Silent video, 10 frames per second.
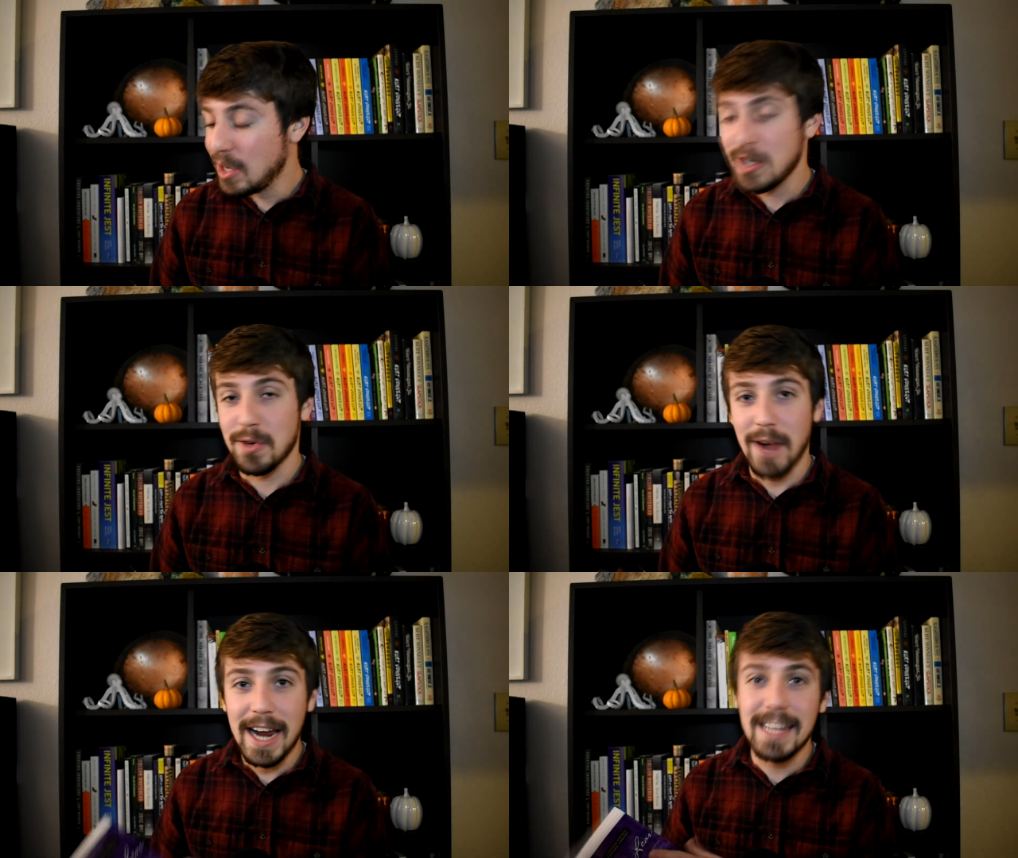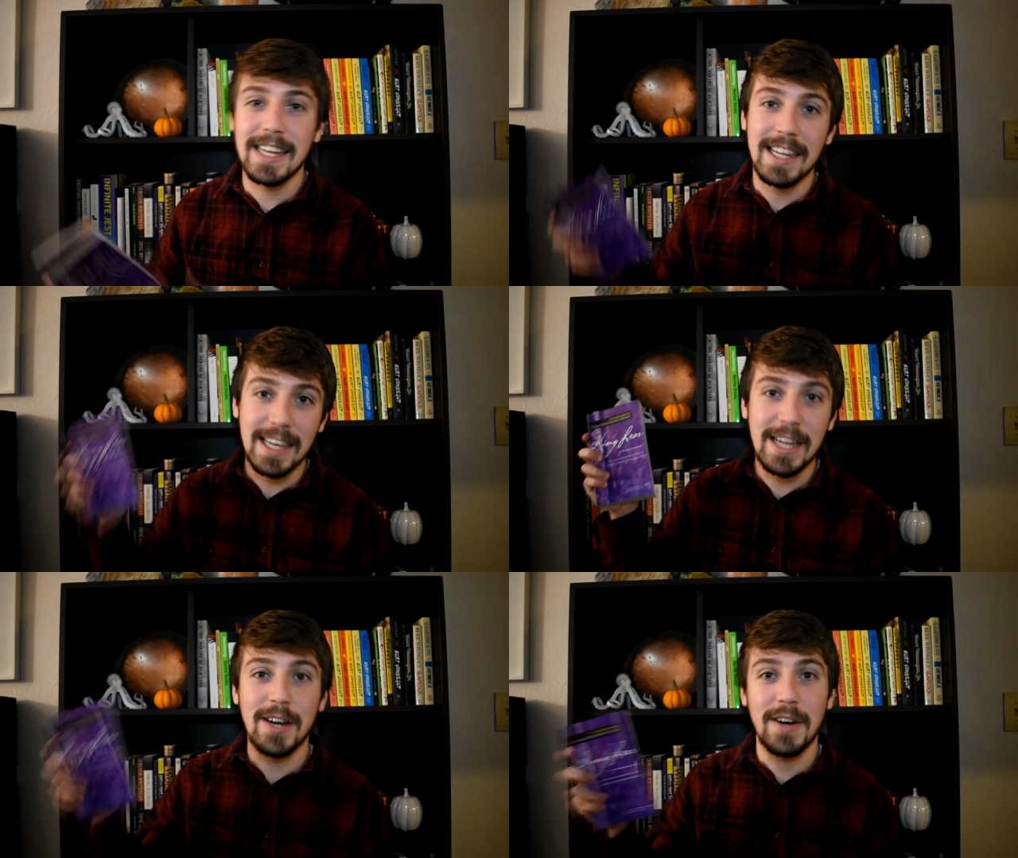directed
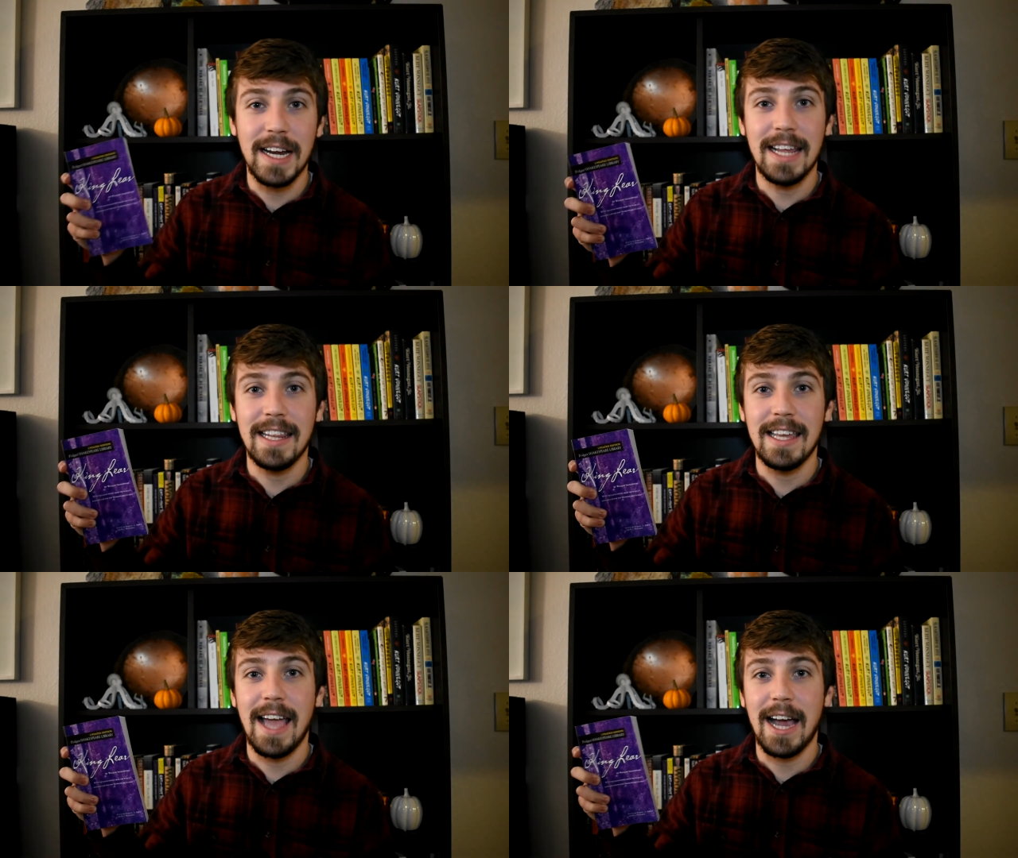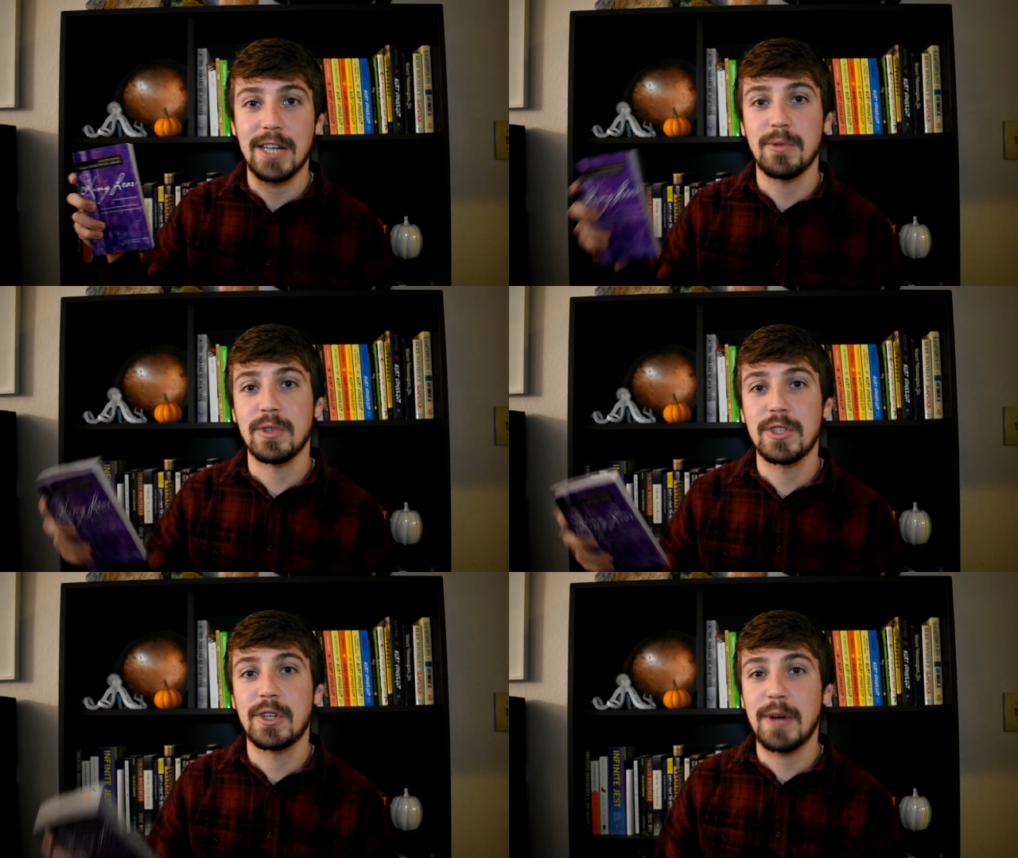here in the
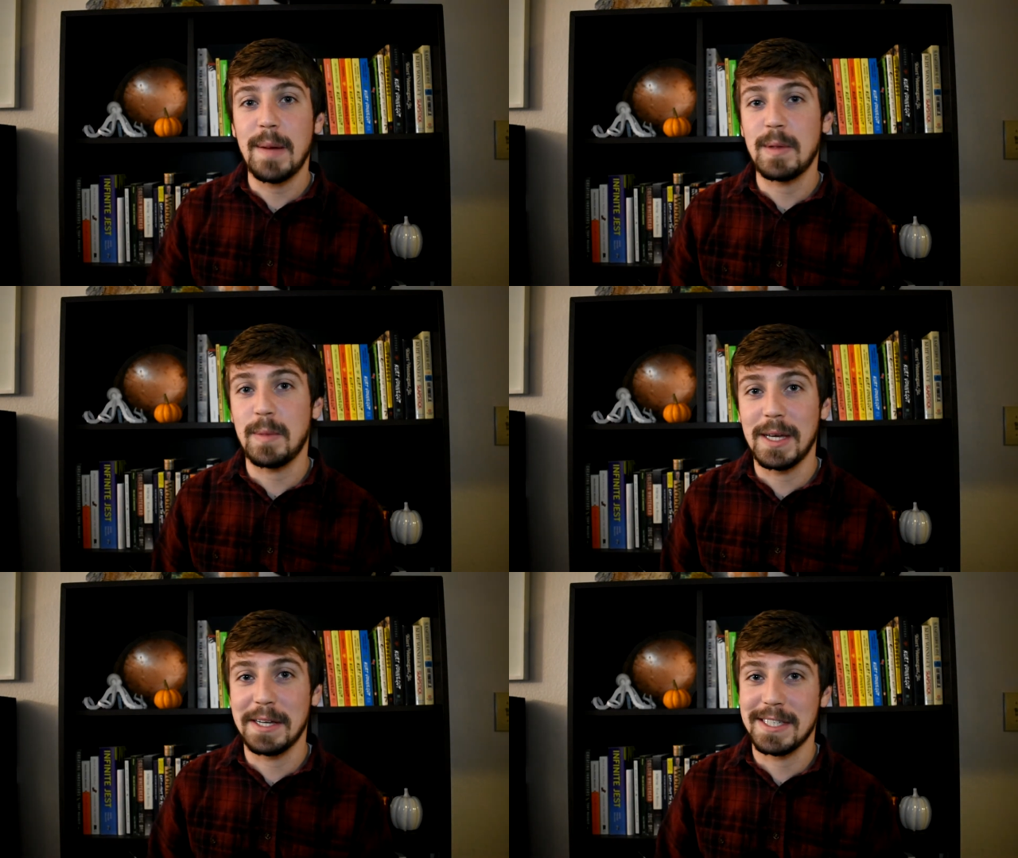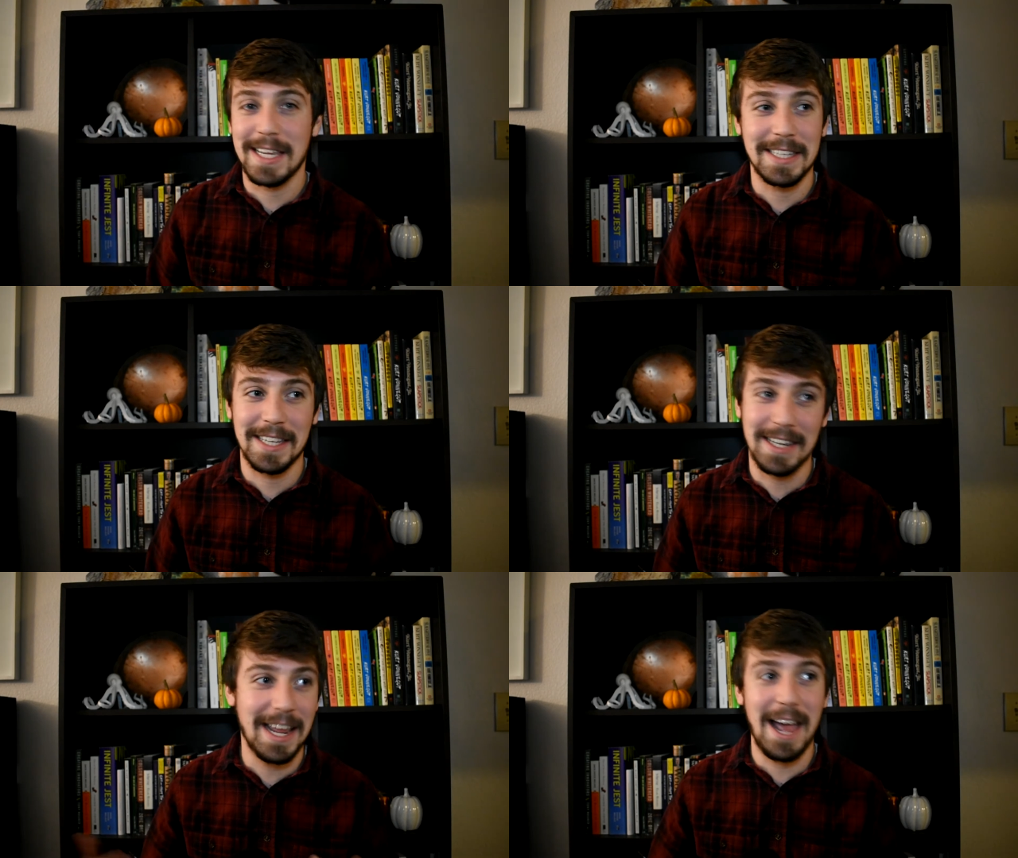actual script because they
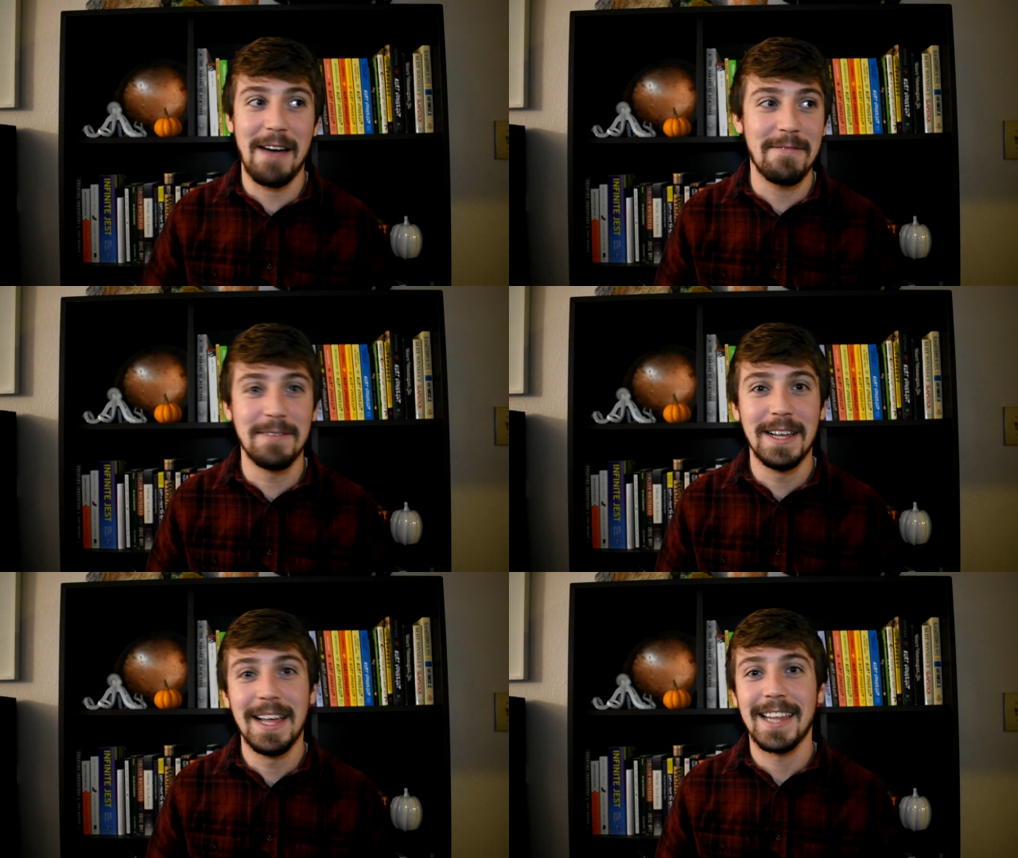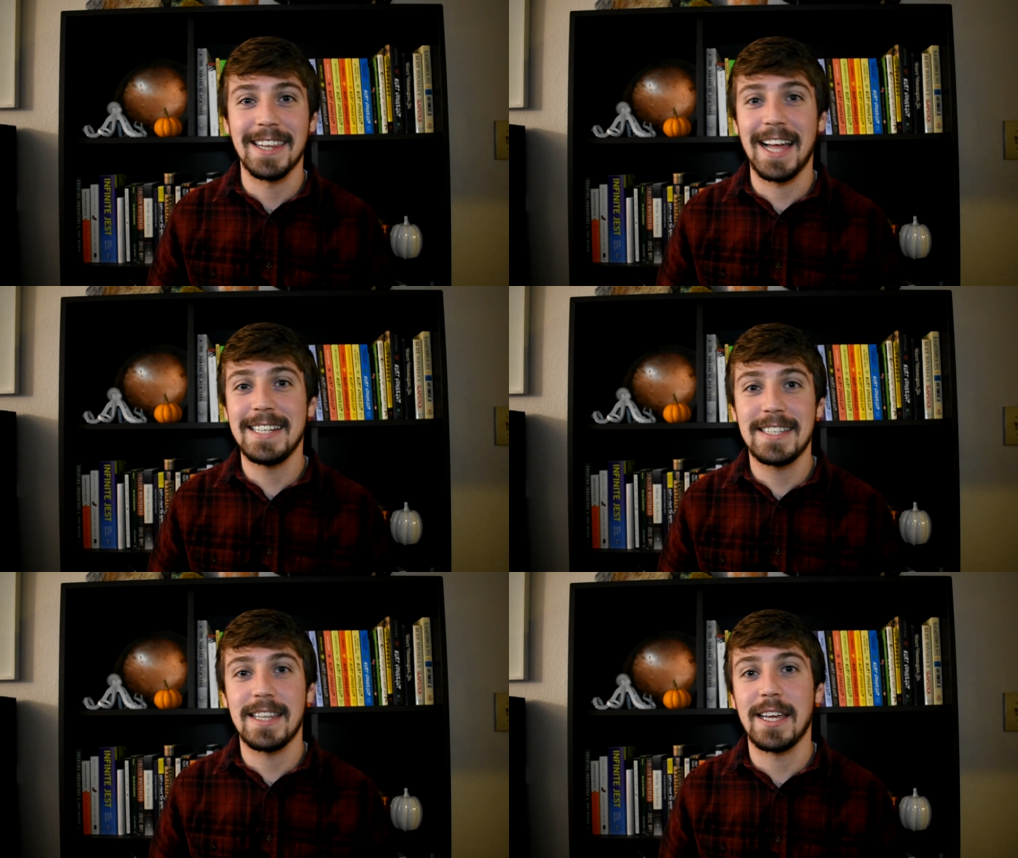didn't have
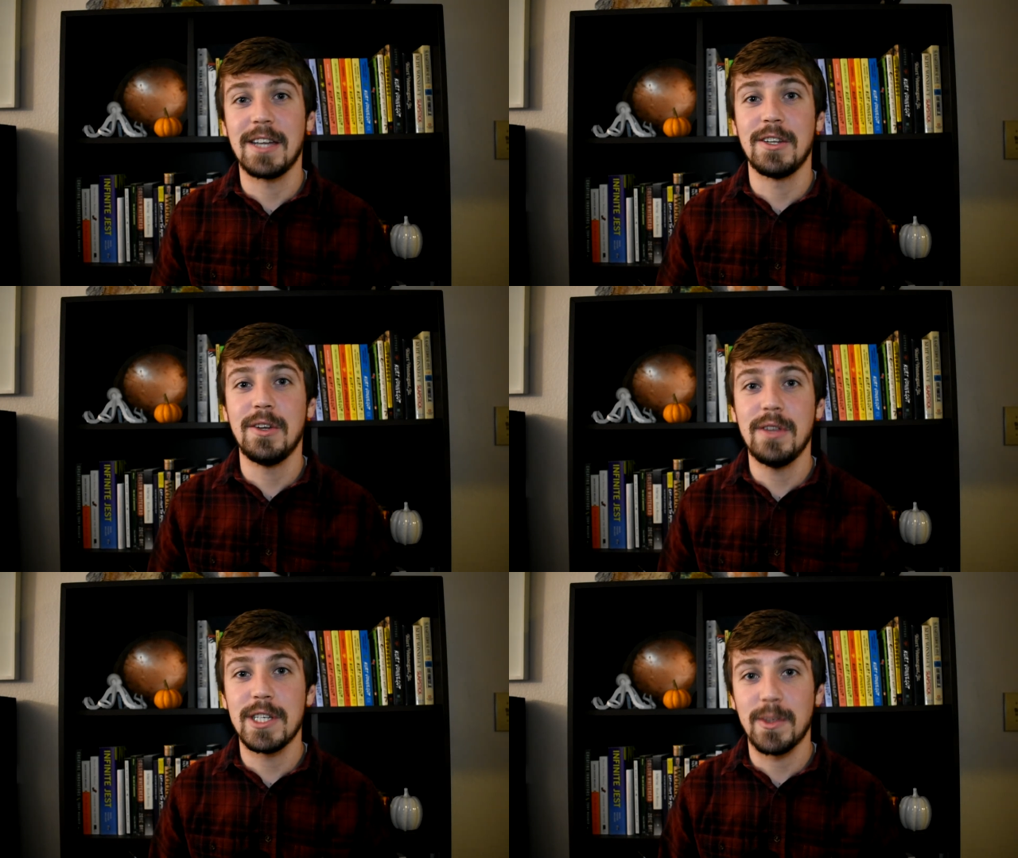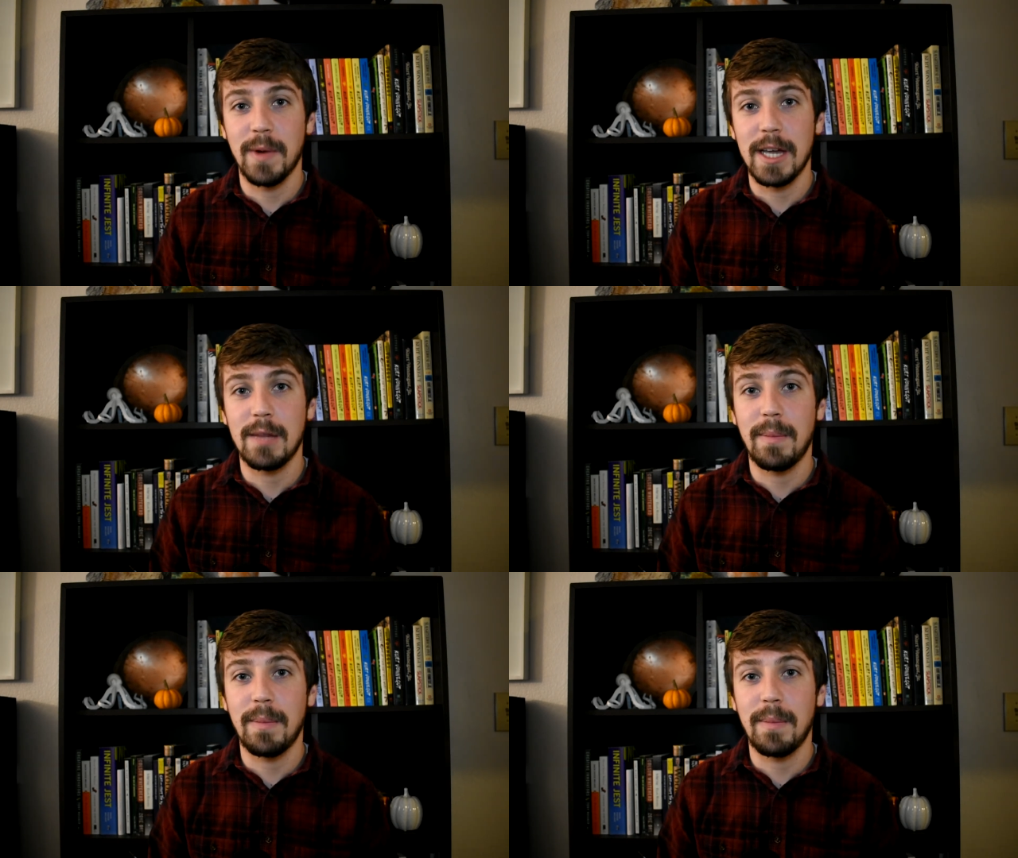lights that they could do this with.